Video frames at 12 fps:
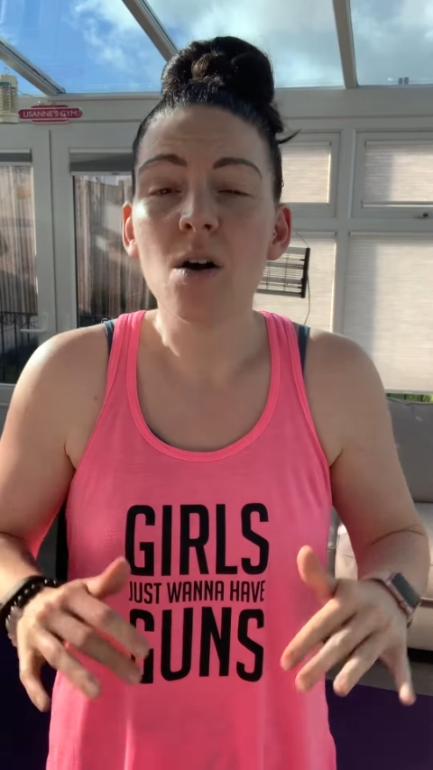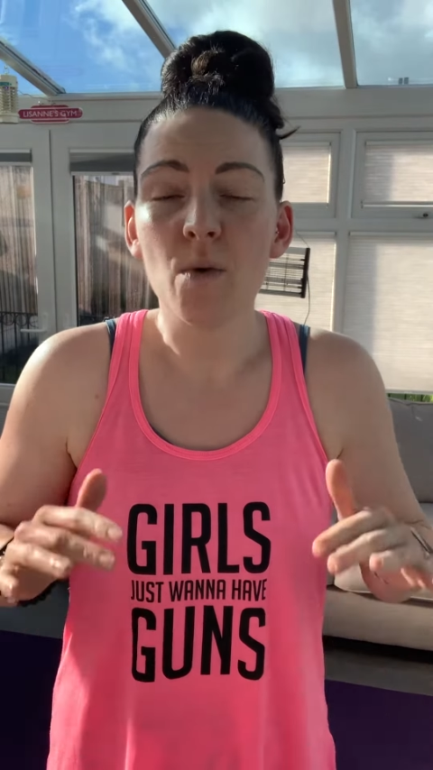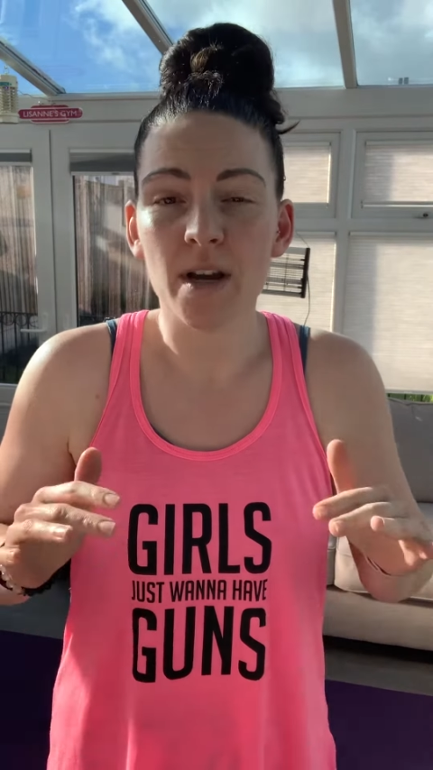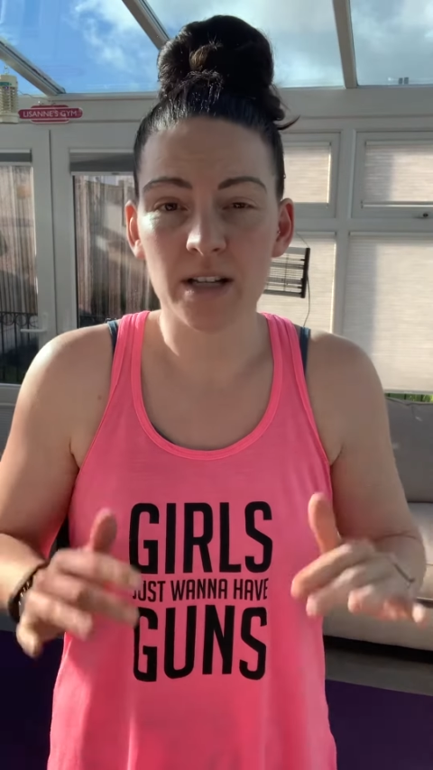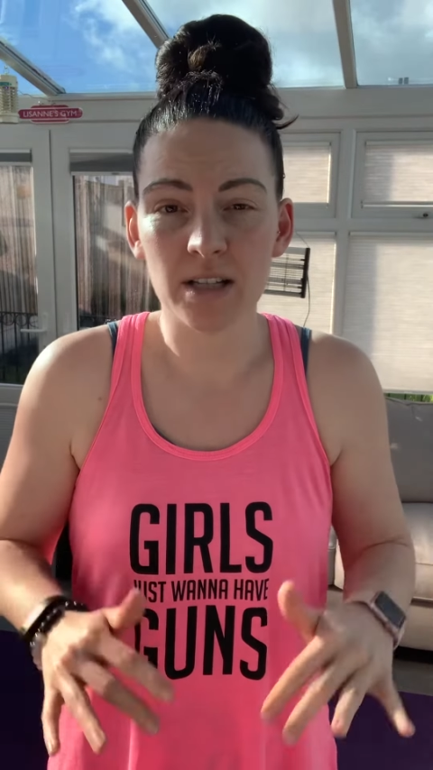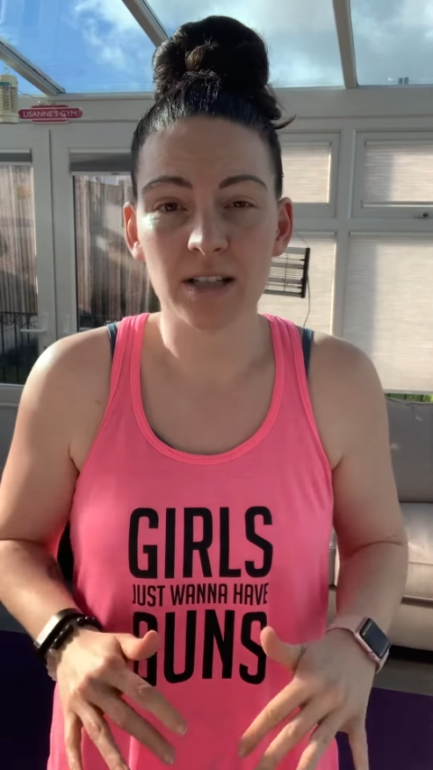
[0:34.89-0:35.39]

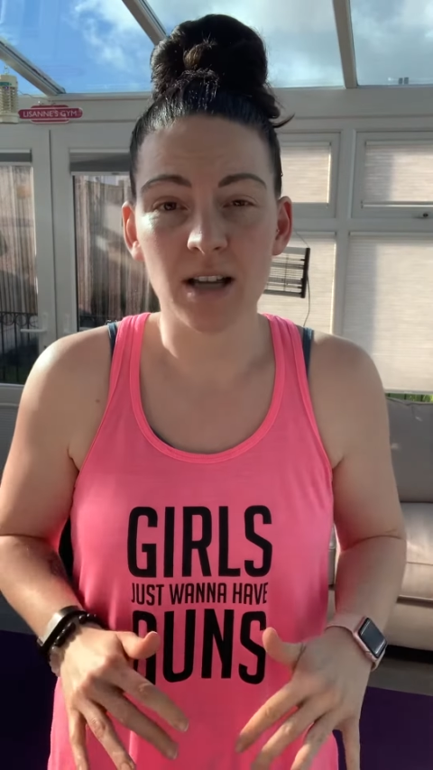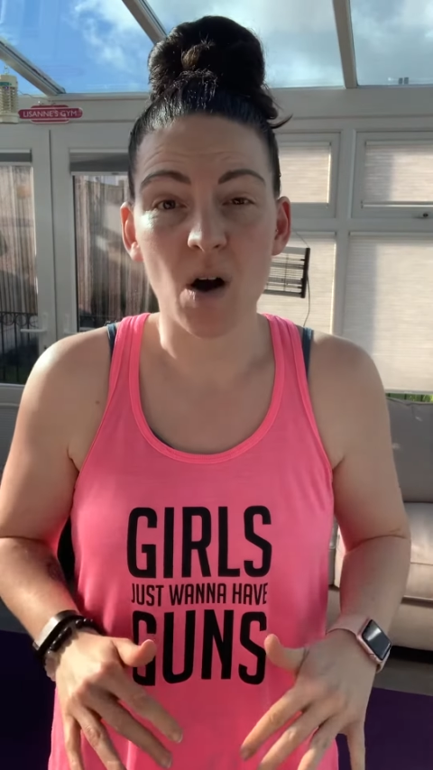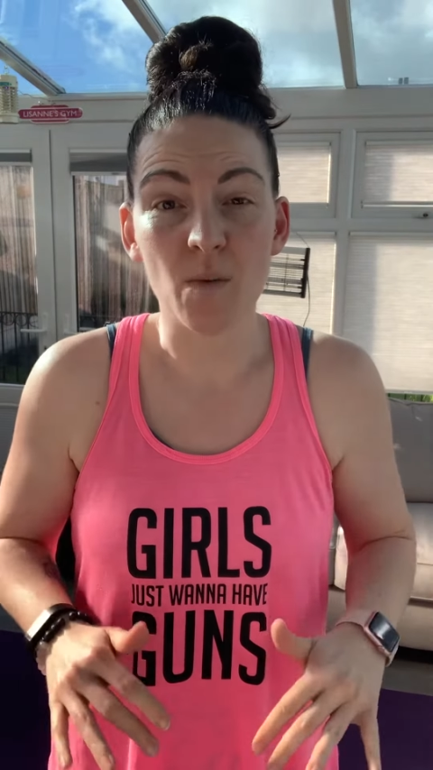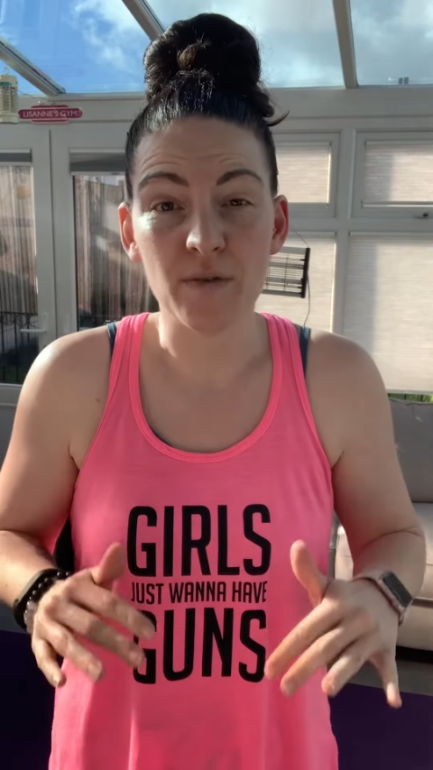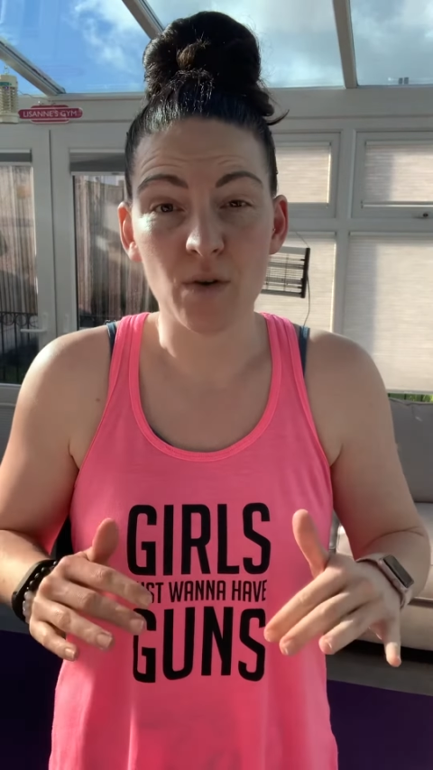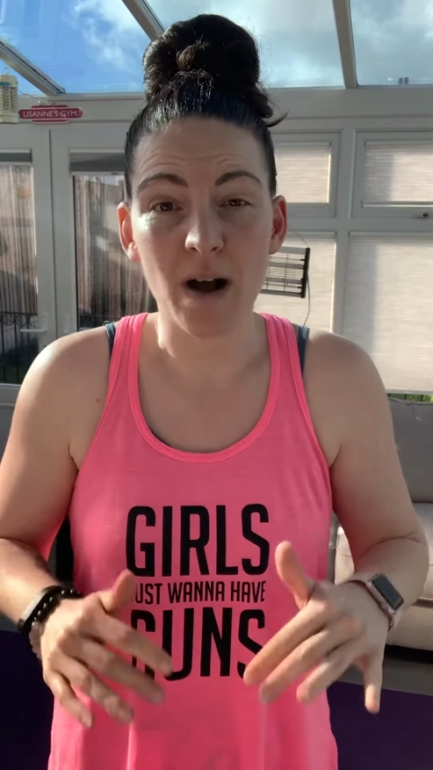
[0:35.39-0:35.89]
We're going to start
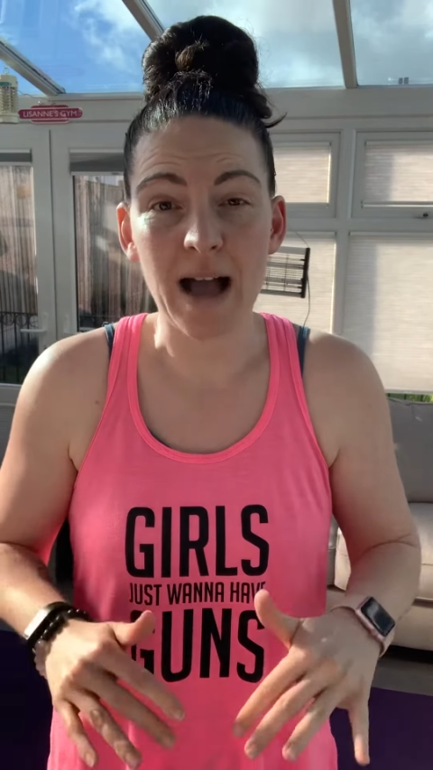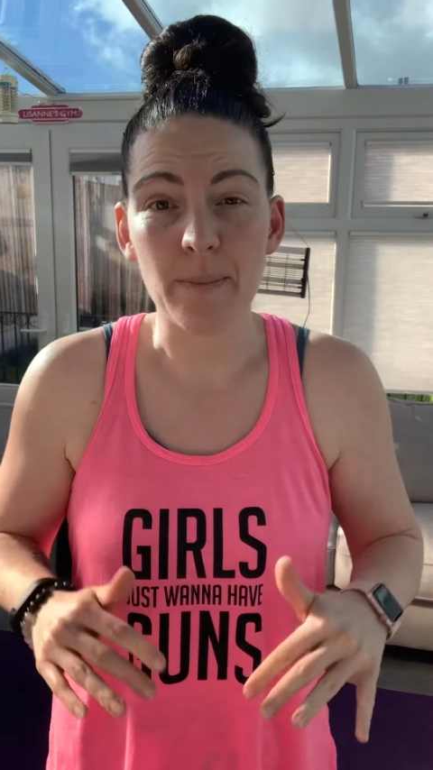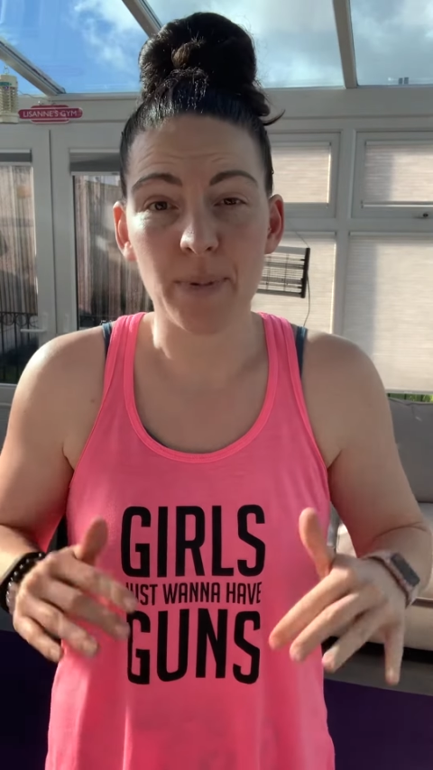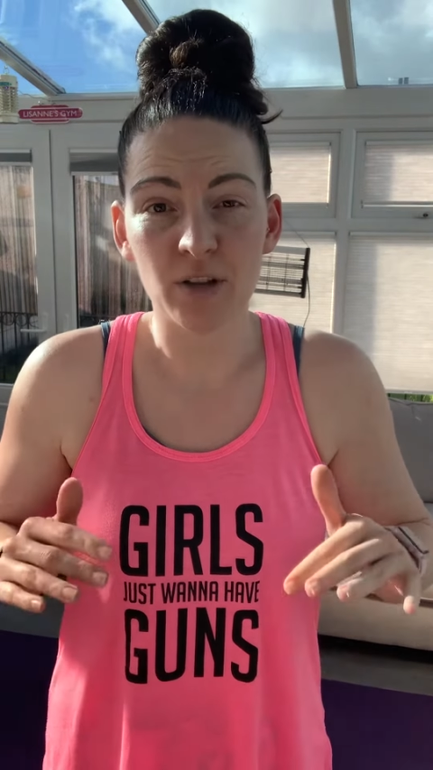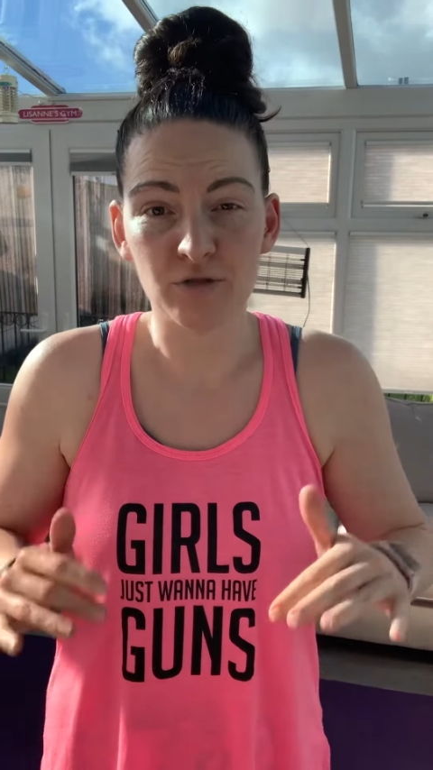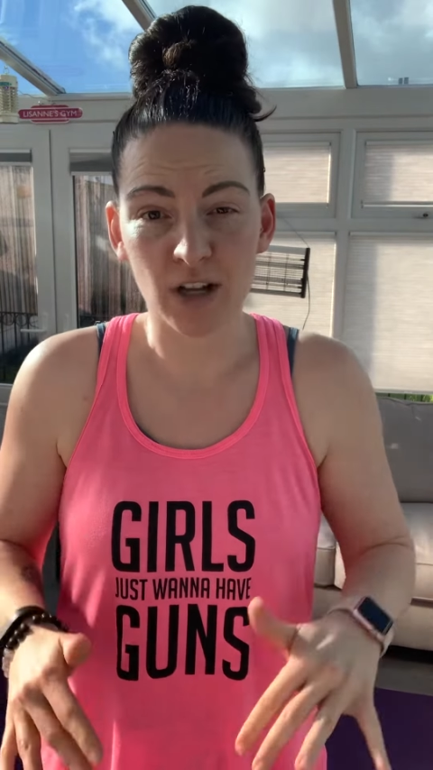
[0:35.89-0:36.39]
with your
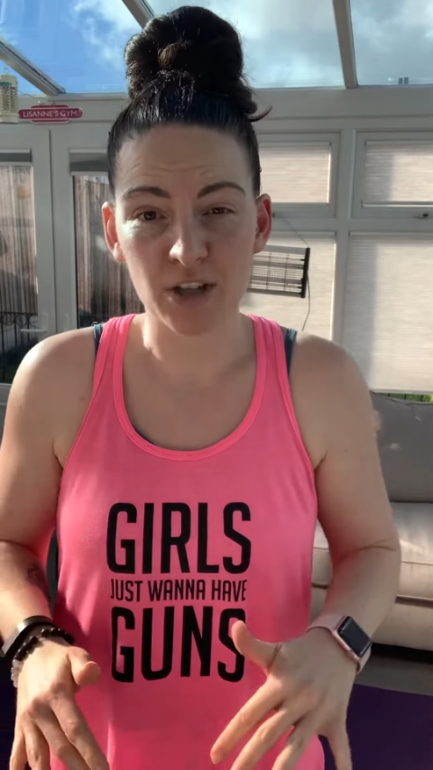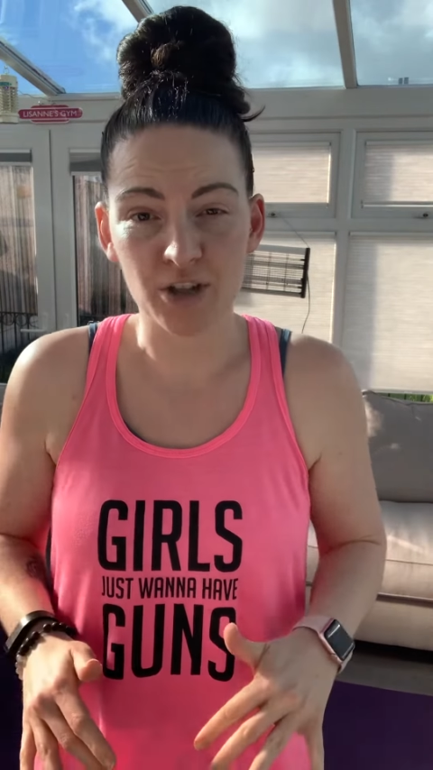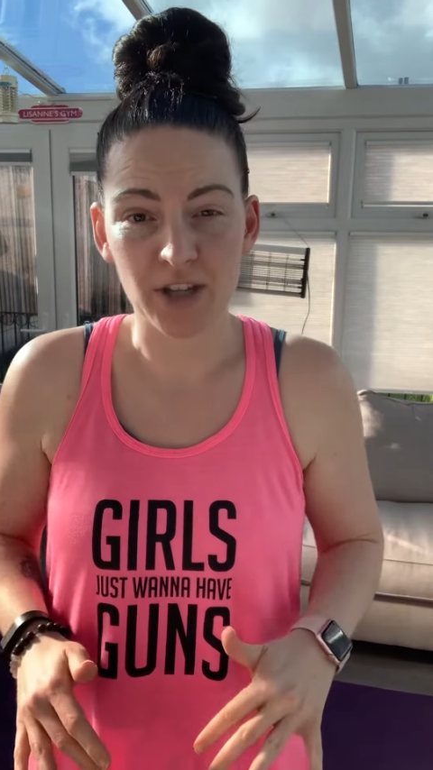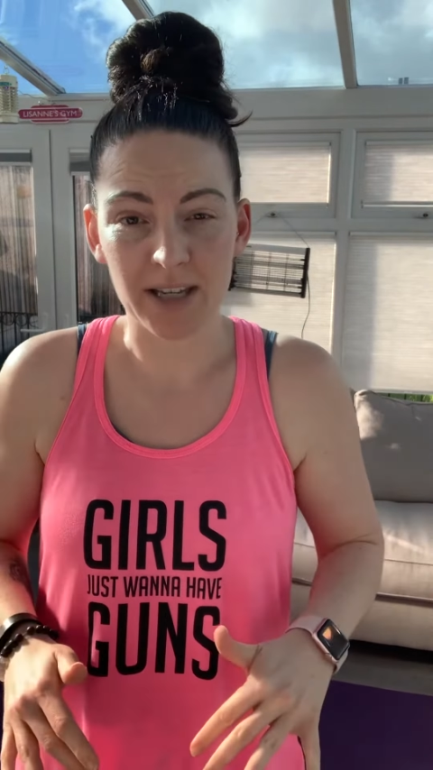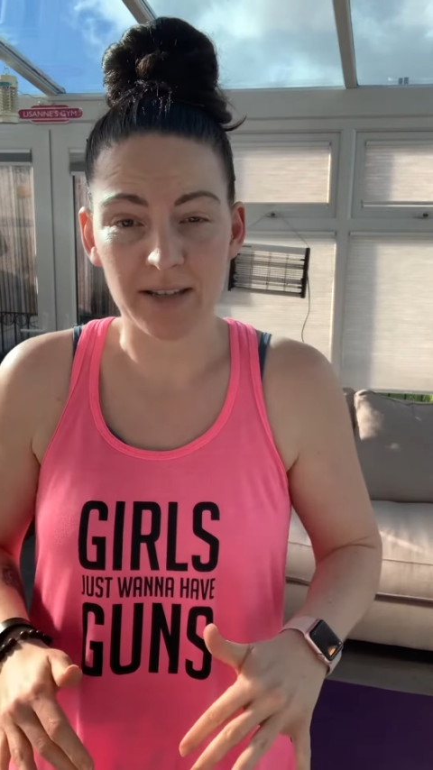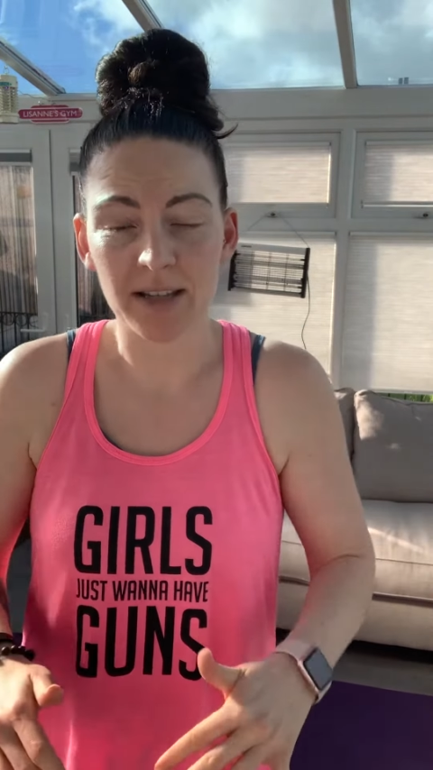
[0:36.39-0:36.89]
ab
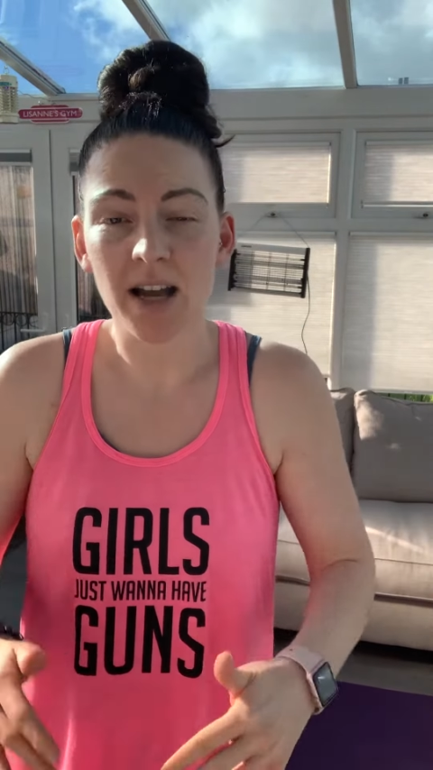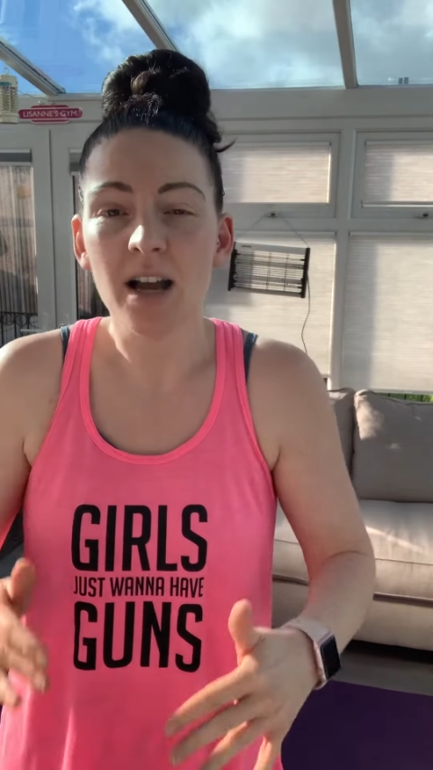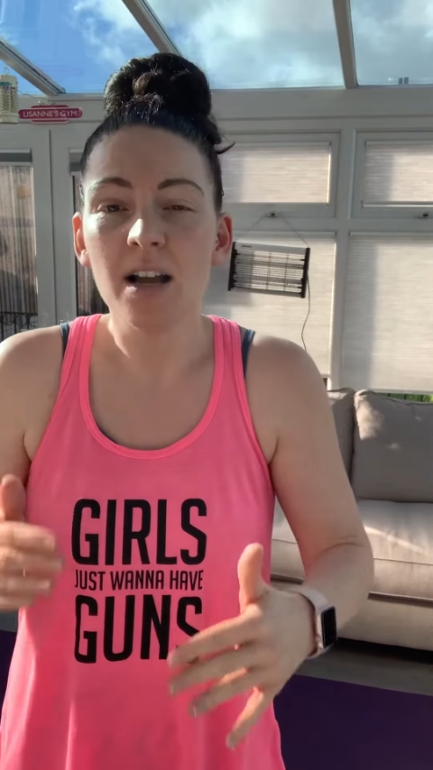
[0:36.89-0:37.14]
crunches.